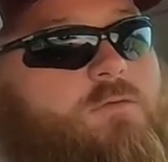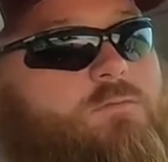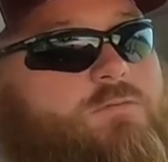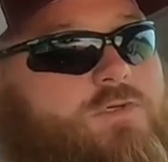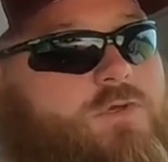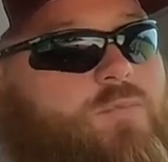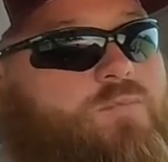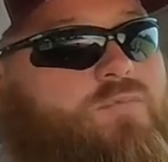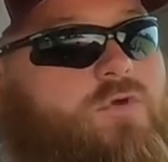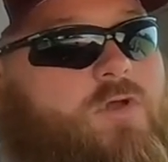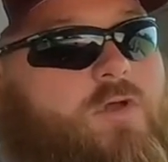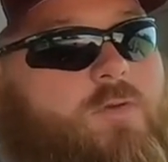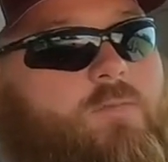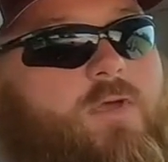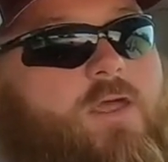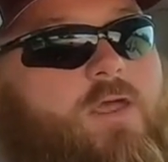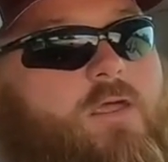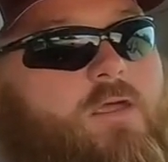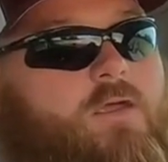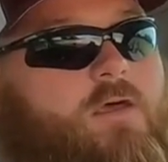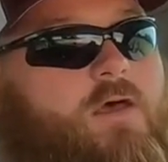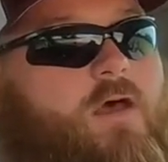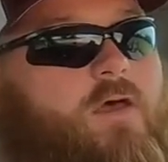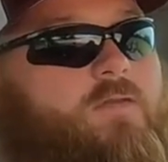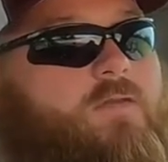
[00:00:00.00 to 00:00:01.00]
a pretty big
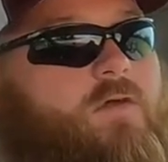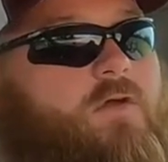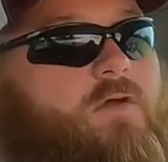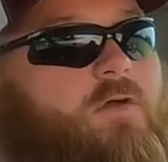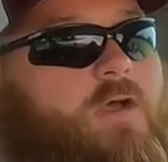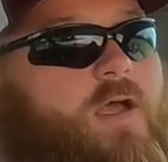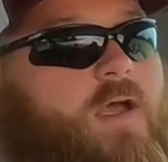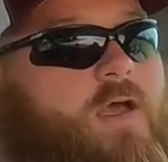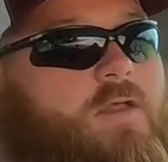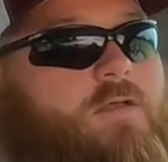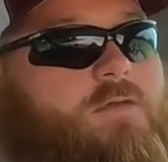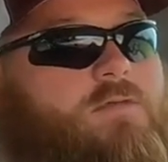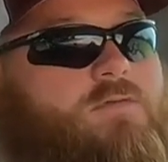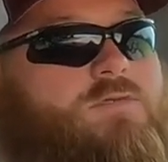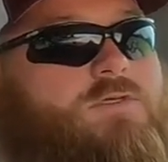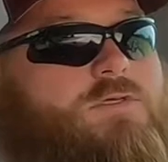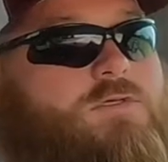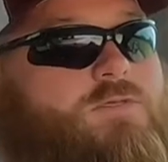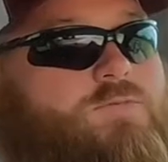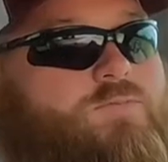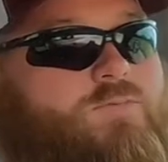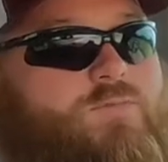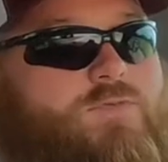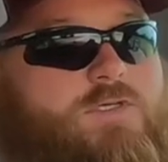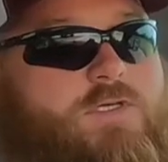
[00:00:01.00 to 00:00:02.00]
cut in the ground. It
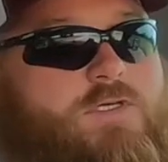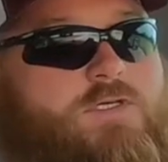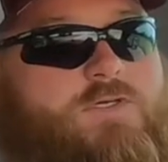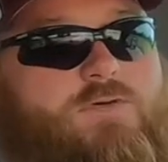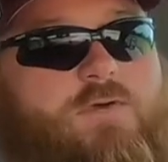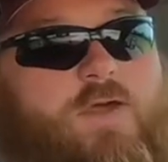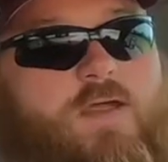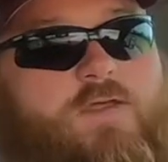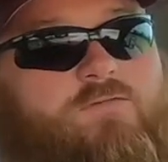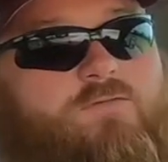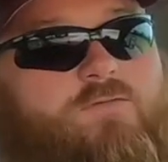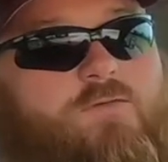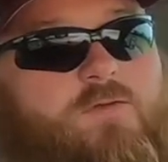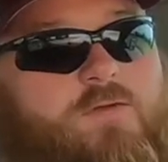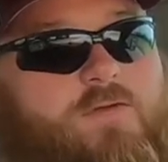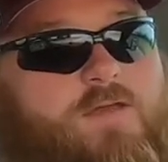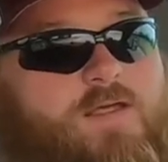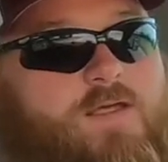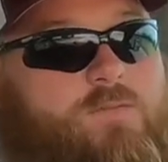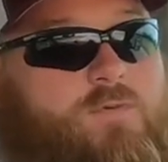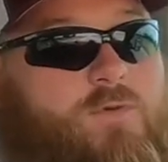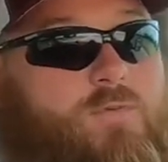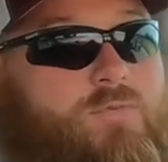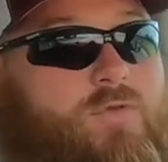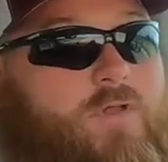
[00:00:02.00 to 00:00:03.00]
was 6 or 8 foot
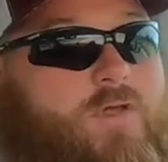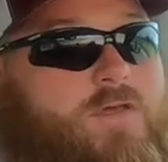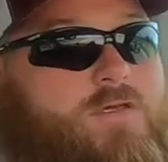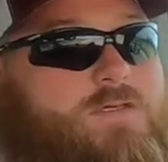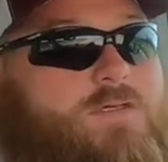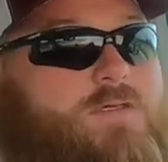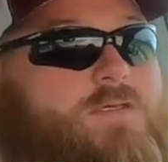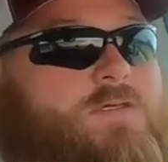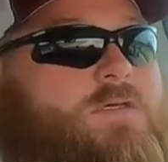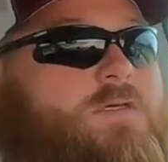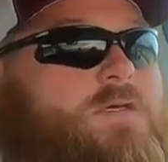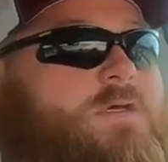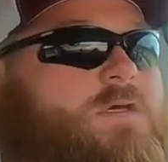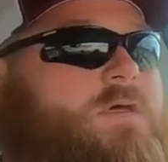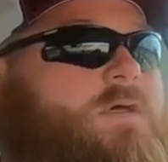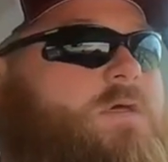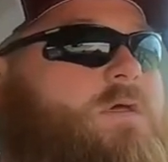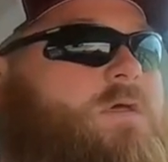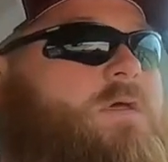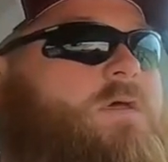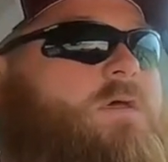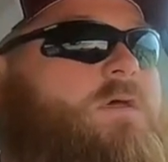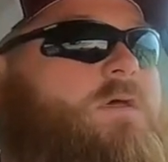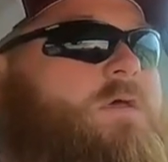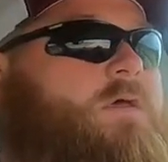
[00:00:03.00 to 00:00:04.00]
deep in places.
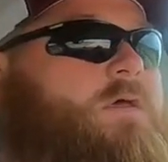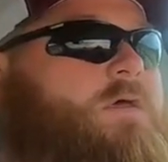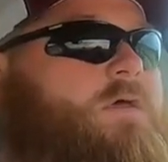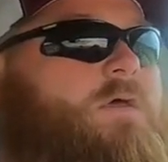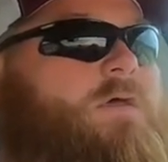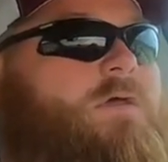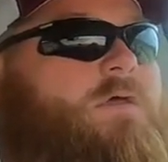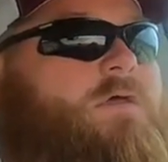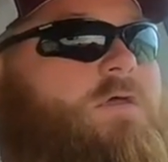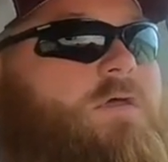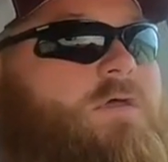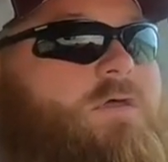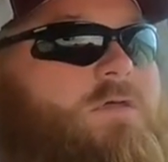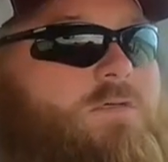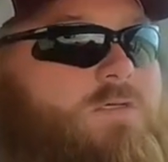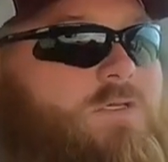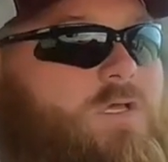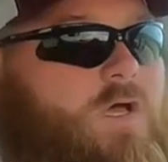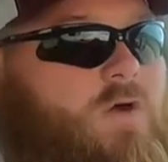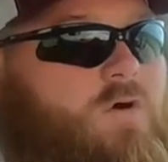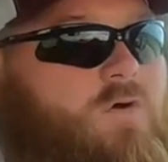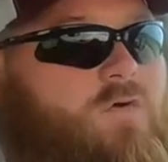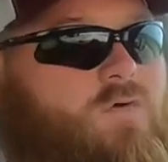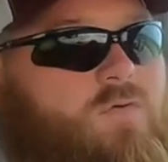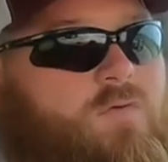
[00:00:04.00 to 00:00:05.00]

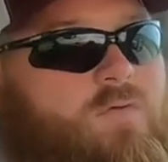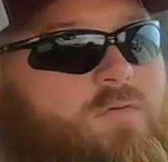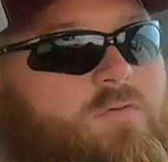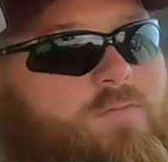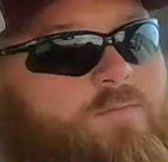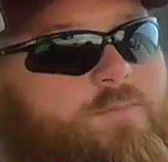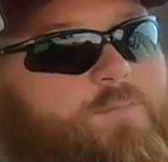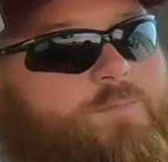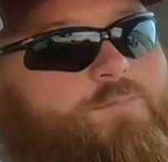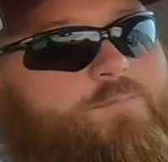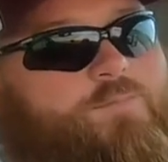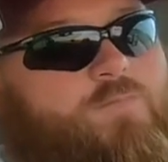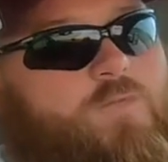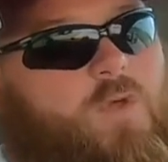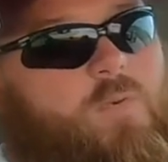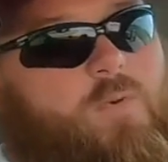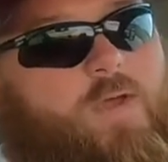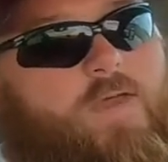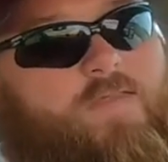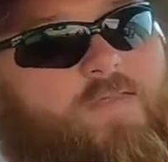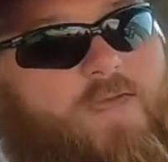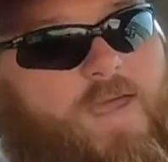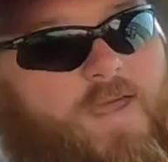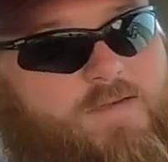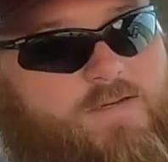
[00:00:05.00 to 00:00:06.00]
So we
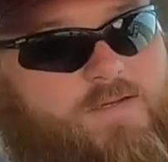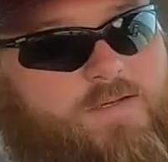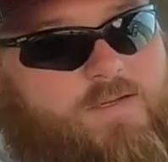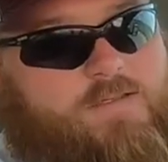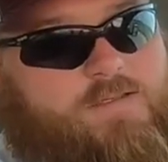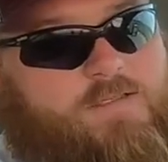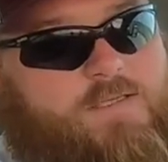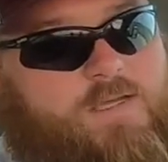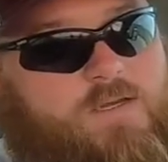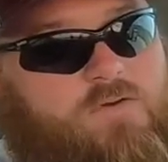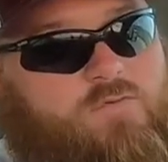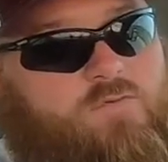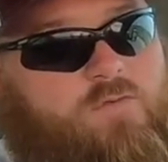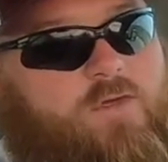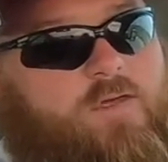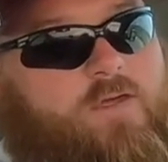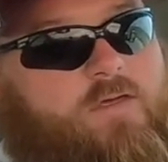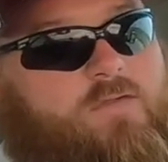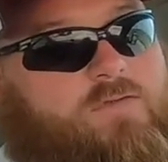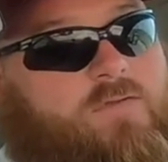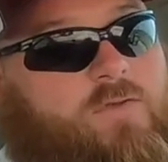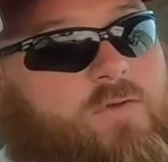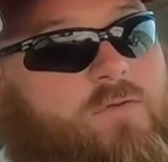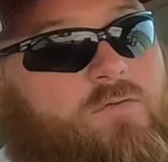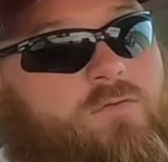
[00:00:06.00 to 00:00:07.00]
had that to contend
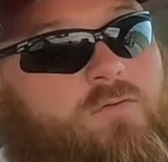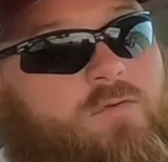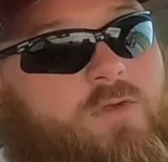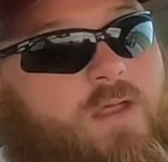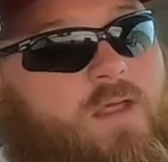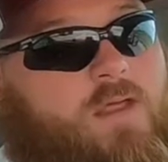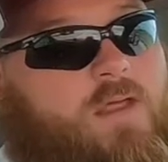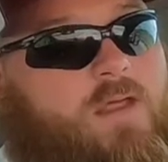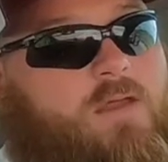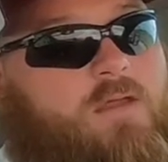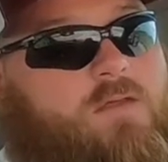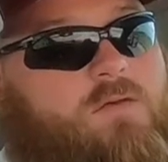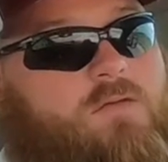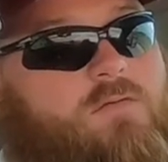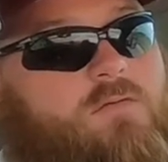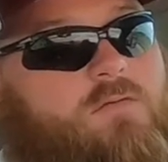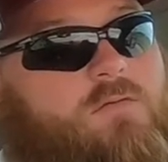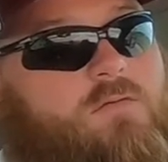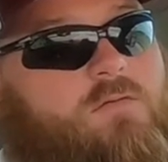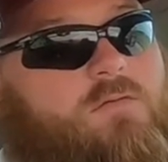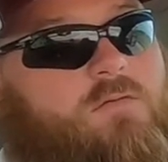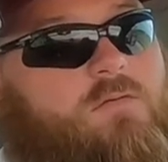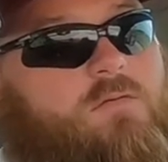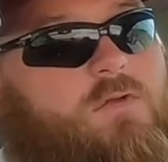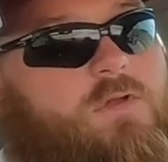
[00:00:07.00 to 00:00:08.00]
with,
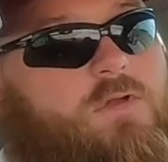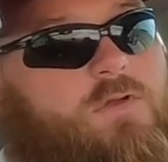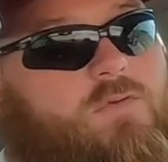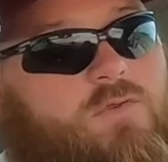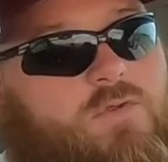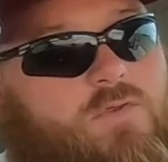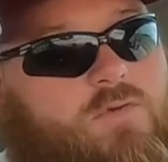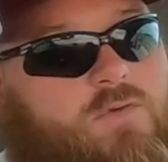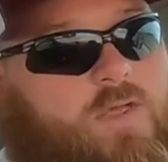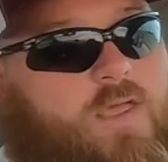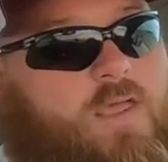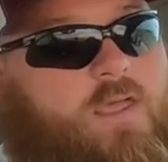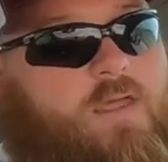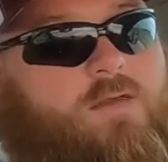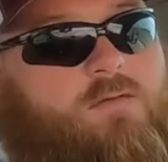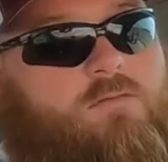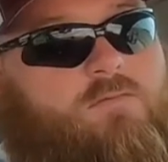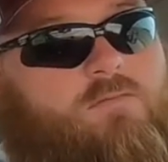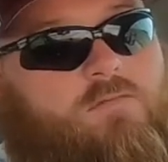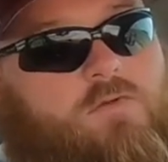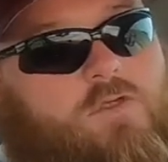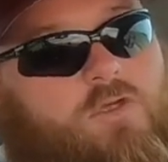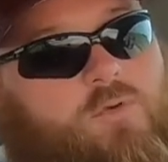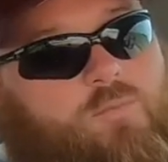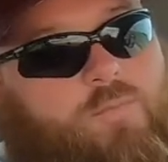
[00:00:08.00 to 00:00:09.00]
and you can't
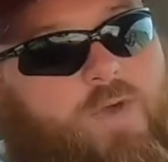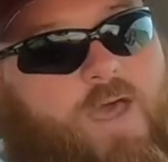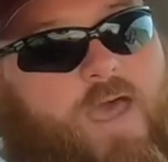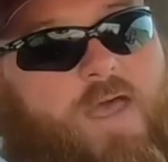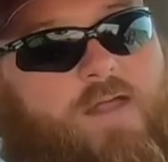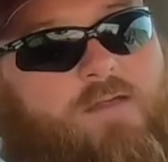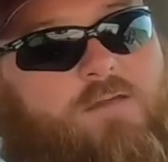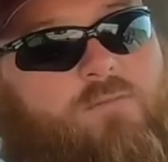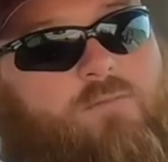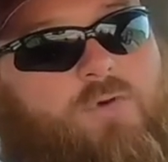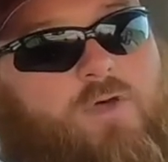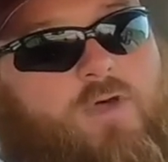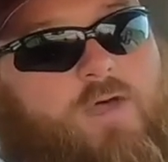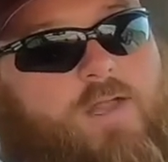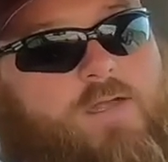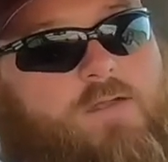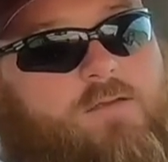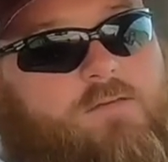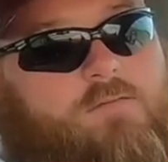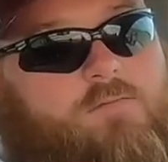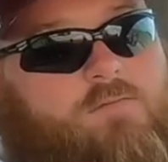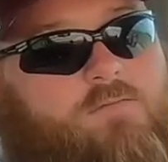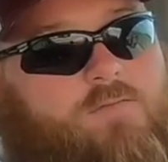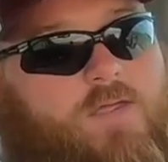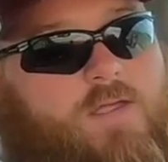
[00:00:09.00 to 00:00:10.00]
compact mud.
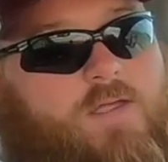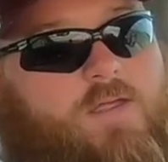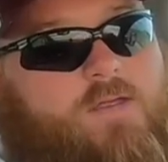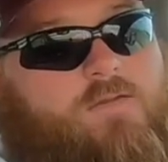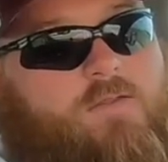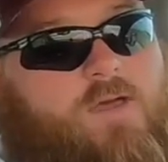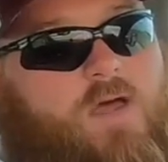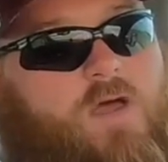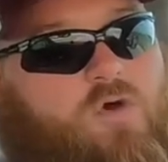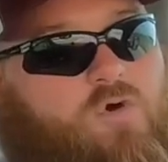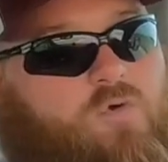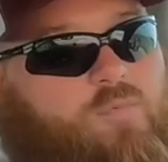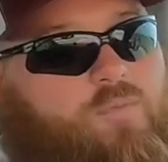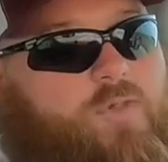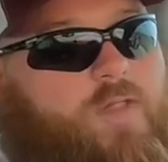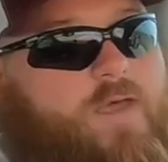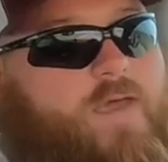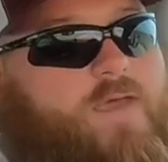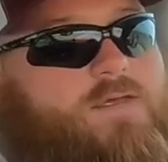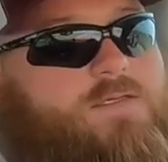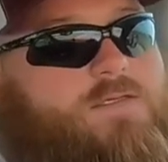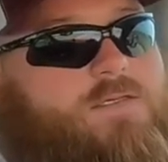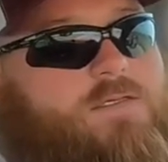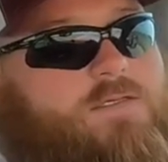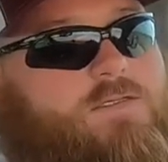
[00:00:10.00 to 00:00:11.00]
The whole
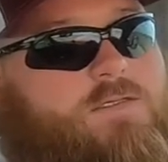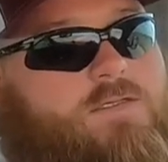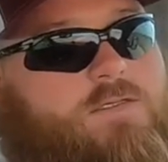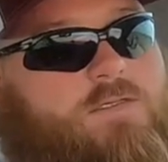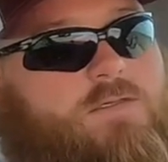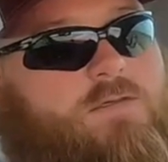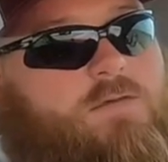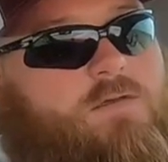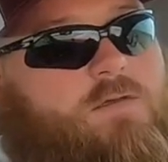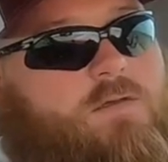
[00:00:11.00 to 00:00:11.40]
place is